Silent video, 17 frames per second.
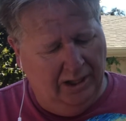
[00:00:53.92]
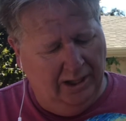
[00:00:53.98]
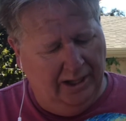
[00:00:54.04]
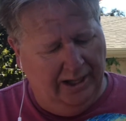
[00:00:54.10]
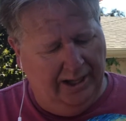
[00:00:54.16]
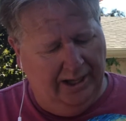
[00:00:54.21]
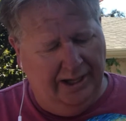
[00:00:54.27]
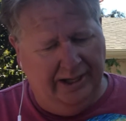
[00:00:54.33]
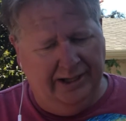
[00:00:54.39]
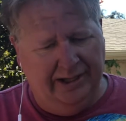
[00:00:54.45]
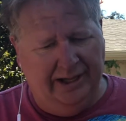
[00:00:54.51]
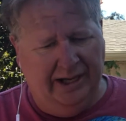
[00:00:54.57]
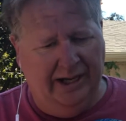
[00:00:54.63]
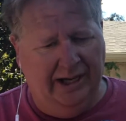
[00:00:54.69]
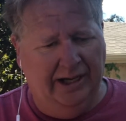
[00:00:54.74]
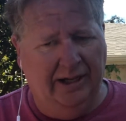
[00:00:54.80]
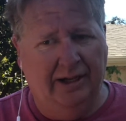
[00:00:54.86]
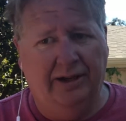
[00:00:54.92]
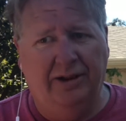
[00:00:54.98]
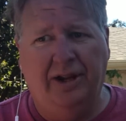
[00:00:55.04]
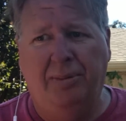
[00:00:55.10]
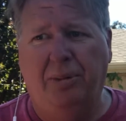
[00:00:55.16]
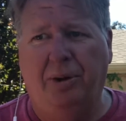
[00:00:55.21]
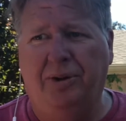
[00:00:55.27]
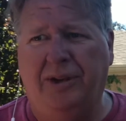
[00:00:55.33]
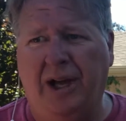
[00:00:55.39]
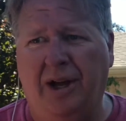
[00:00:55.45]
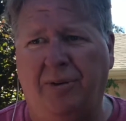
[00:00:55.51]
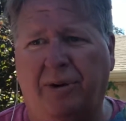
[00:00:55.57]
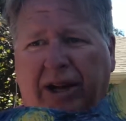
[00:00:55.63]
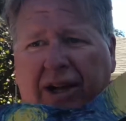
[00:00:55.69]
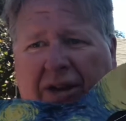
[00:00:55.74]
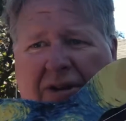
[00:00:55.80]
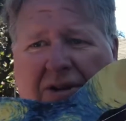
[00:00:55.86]
And they both get
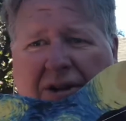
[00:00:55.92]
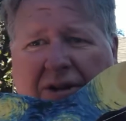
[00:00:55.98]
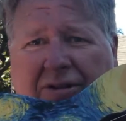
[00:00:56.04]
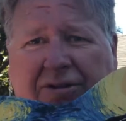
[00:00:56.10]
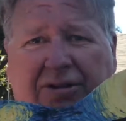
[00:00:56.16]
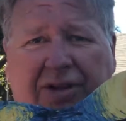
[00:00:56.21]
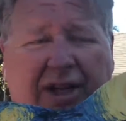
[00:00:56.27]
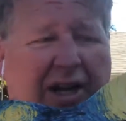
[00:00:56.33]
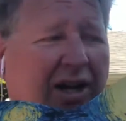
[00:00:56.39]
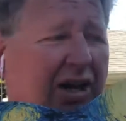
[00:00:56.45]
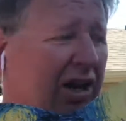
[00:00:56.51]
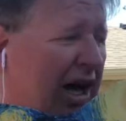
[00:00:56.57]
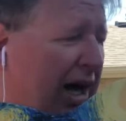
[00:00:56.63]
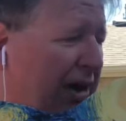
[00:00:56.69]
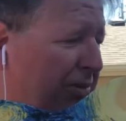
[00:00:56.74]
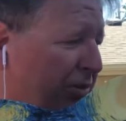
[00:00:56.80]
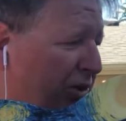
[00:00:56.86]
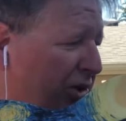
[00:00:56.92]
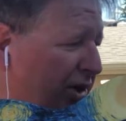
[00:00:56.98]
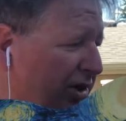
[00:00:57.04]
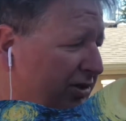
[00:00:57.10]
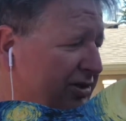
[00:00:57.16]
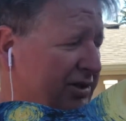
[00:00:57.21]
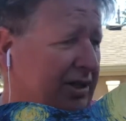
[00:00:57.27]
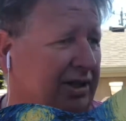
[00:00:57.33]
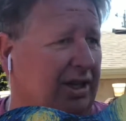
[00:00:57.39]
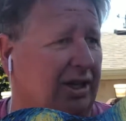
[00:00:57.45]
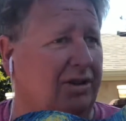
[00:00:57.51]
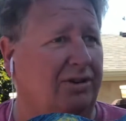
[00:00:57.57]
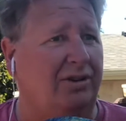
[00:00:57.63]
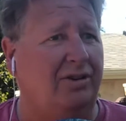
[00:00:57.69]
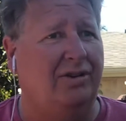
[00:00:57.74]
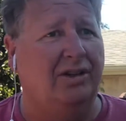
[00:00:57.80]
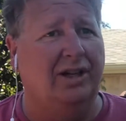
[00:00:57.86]
regular use. They get a lot more use than the other
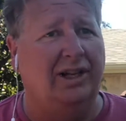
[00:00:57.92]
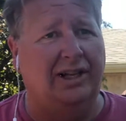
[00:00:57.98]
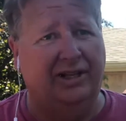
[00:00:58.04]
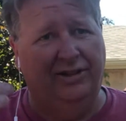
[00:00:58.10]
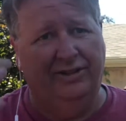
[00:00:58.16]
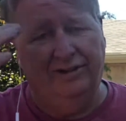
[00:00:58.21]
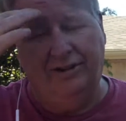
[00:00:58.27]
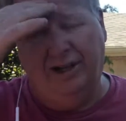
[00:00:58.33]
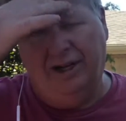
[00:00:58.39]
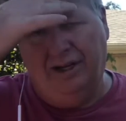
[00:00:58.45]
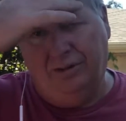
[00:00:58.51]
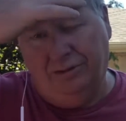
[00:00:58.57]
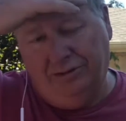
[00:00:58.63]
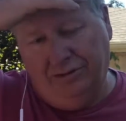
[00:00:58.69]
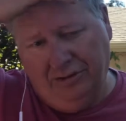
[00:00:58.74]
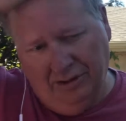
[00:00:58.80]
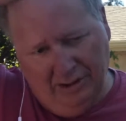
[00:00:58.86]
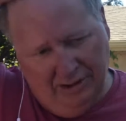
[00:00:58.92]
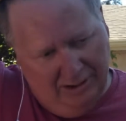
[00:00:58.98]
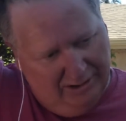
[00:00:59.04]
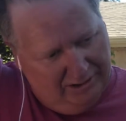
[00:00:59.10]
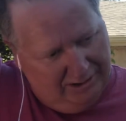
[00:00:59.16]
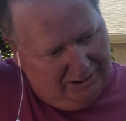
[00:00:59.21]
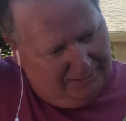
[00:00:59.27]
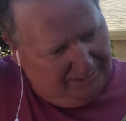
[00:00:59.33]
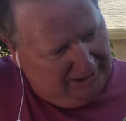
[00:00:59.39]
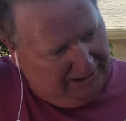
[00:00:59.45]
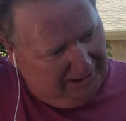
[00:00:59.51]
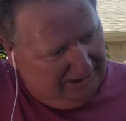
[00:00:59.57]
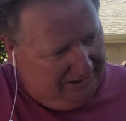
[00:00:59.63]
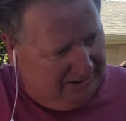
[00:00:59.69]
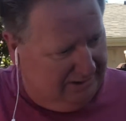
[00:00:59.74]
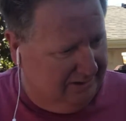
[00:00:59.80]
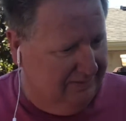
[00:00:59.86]
ukuleles in the house, just
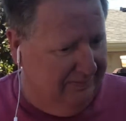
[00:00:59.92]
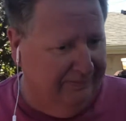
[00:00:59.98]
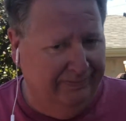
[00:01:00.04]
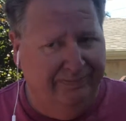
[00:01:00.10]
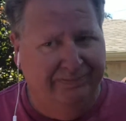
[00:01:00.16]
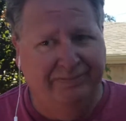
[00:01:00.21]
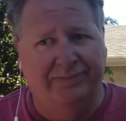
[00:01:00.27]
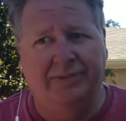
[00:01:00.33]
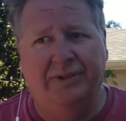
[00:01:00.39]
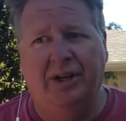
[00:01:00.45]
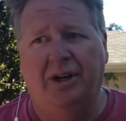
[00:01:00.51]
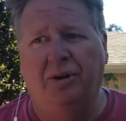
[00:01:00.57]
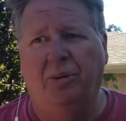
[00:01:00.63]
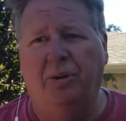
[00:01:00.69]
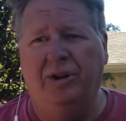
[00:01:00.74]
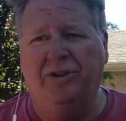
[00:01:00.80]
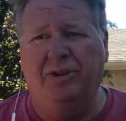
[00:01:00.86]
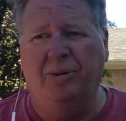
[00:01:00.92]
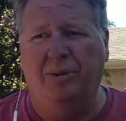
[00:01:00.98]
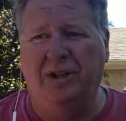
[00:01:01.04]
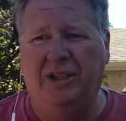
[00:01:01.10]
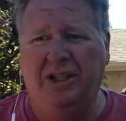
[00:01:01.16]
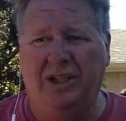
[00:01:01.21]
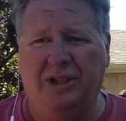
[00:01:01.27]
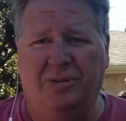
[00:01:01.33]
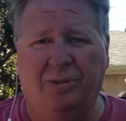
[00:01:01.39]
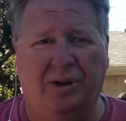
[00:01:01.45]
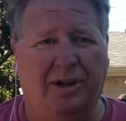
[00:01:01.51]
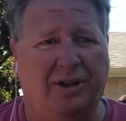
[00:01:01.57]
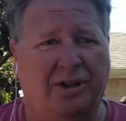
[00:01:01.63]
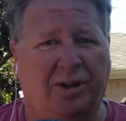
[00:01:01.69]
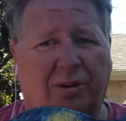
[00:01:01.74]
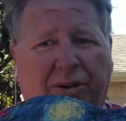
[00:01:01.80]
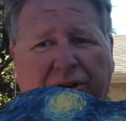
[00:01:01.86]
because they're the ones that we teach
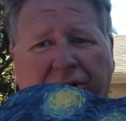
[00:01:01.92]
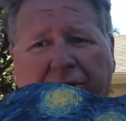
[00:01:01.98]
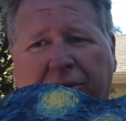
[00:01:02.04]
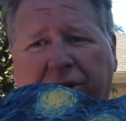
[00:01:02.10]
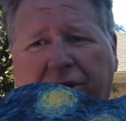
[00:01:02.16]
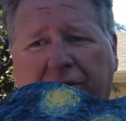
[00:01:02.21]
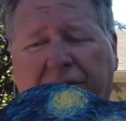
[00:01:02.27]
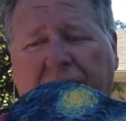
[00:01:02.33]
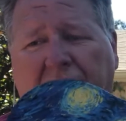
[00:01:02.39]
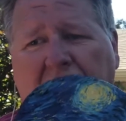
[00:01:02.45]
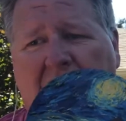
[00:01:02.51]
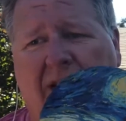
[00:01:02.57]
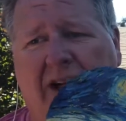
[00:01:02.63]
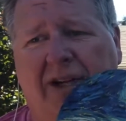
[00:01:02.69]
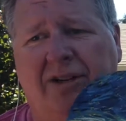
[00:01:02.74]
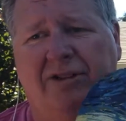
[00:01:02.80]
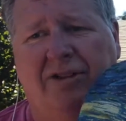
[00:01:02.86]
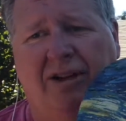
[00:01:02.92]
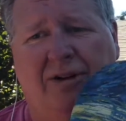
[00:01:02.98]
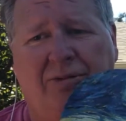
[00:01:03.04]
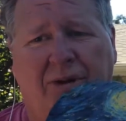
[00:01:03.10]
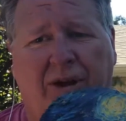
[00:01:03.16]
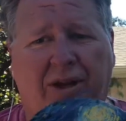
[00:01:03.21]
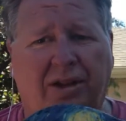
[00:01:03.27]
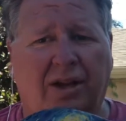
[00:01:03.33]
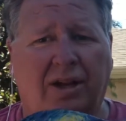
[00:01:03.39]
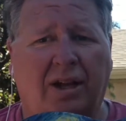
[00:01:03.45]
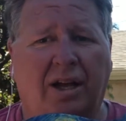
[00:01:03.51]
with and the ones that we do the online stuff with.